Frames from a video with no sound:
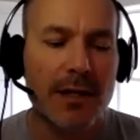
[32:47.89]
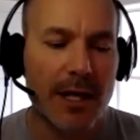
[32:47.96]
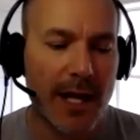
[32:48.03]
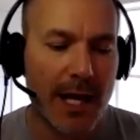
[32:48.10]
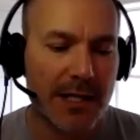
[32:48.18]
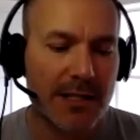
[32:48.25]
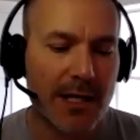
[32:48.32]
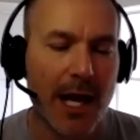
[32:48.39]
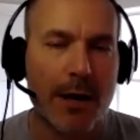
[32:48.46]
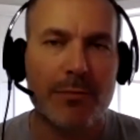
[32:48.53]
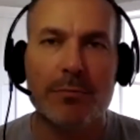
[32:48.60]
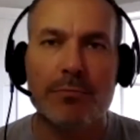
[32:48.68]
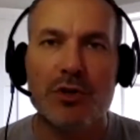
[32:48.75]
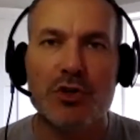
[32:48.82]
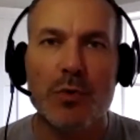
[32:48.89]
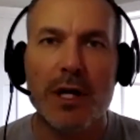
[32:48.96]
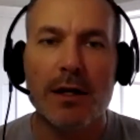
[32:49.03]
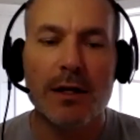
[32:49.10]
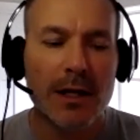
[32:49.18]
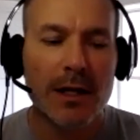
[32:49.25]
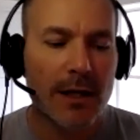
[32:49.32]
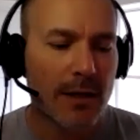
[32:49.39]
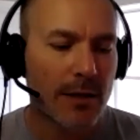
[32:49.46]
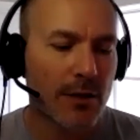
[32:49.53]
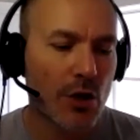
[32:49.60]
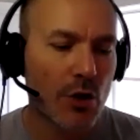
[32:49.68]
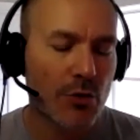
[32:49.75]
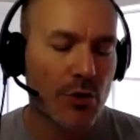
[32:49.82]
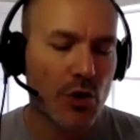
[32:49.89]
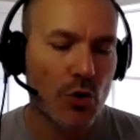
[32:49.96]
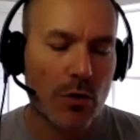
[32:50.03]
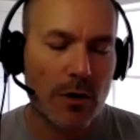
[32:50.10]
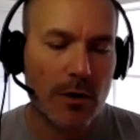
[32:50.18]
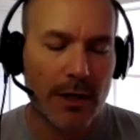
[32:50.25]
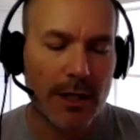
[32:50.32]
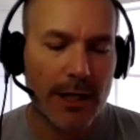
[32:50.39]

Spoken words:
that has to happen between, your